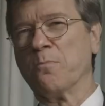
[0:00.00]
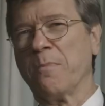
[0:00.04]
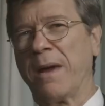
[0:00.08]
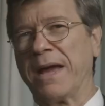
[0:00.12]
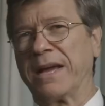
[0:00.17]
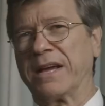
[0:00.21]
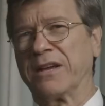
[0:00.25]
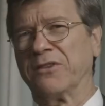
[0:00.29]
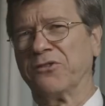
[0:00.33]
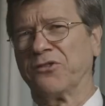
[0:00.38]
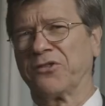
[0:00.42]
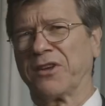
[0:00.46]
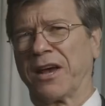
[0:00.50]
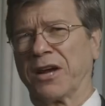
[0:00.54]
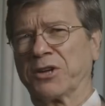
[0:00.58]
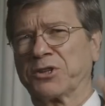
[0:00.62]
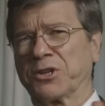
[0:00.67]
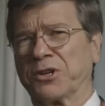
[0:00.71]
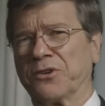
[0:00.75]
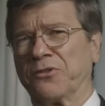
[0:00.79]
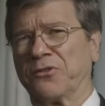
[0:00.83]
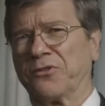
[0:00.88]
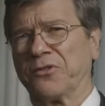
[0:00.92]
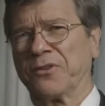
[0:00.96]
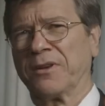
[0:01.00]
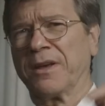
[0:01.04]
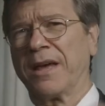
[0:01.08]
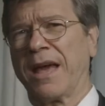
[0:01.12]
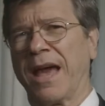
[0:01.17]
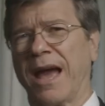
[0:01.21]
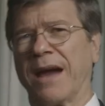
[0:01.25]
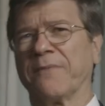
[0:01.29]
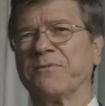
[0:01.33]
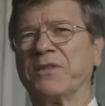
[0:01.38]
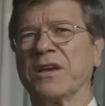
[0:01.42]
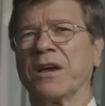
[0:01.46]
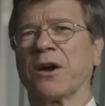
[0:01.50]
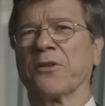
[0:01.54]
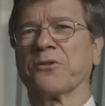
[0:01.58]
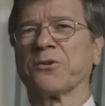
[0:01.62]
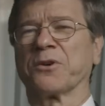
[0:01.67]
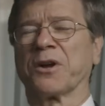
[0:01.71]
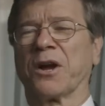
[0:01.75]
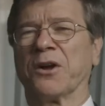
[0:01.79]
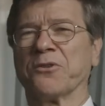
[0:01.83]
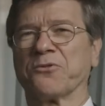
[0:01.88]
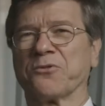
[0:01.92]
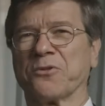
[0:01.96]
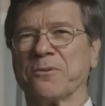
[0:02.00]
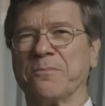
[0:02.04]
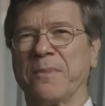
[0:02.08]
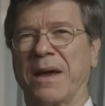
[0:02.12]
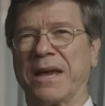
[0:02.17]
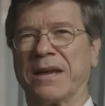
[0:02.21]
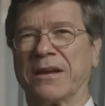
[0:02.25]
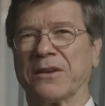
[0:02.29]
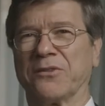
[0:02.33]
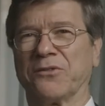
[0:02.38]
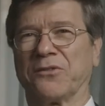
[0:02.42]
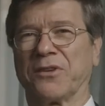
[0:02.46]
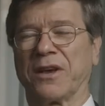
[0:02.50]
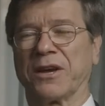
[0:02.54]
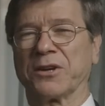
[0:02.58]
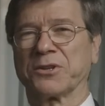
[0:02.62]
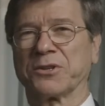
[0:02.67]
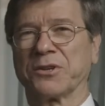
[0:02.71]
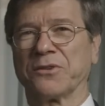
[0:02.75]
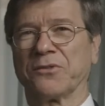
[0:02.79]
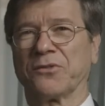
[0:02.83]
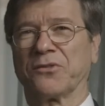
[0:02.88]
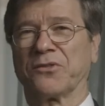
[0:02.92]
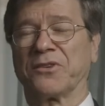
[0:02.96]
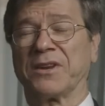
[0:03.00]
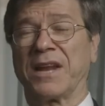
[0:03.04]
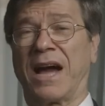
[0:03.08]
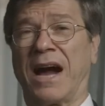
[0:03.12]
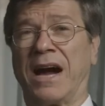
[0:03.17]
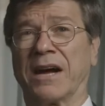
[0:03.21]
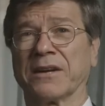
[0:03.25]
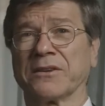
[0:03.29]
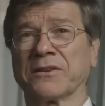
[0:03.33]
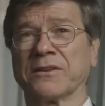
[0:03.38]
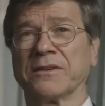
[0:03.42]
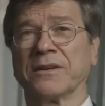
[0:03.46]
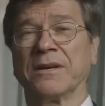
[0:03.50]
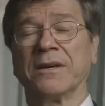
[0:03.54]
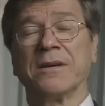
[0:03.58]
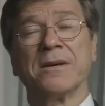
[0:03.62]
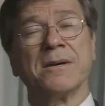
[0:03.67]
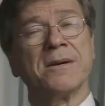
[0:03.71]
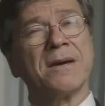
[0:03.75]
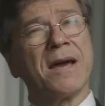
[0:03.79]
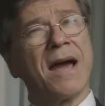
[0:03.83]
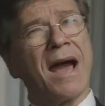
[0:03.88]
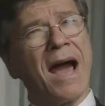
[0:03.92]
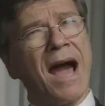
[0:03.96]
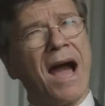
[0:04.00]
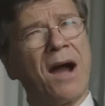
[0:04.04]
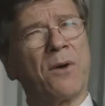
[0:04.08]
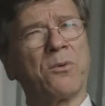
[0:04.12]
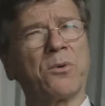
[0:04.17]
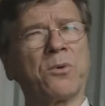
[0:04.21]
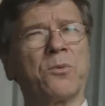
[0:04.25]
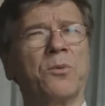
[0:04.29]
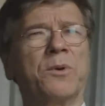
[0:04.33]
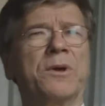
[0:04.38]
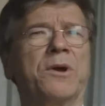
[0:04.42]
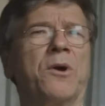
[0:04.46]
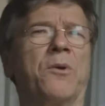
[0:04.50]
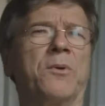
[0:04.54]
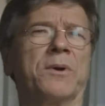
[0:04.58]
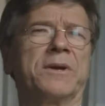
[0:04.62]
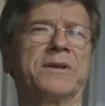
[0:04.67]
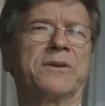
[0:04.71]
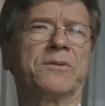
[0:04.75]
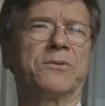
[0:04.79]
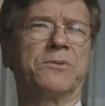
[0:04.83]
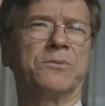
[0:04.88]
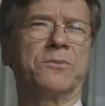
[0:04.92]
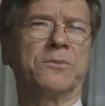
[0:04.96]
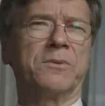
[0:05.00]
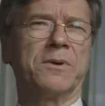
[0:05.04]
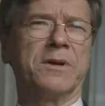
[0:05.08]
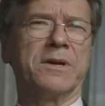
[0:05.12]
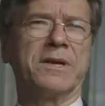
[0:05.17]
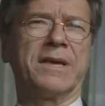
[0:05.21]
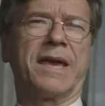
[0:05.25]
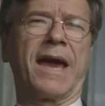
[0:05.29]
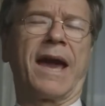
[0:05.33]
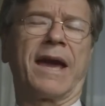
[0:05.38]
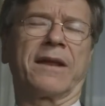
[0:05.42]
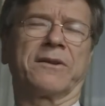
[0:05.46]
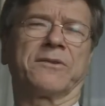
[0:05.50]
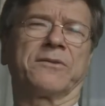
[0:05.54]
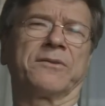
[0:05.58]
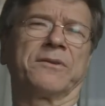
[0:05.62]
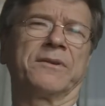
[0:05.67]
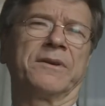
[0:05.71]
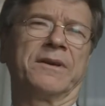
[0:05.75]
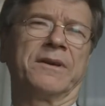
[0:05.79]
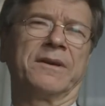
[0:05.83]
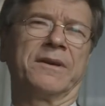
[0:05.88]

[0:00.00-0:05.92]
make concessions, have the other country make concessions. Not, how are we going to get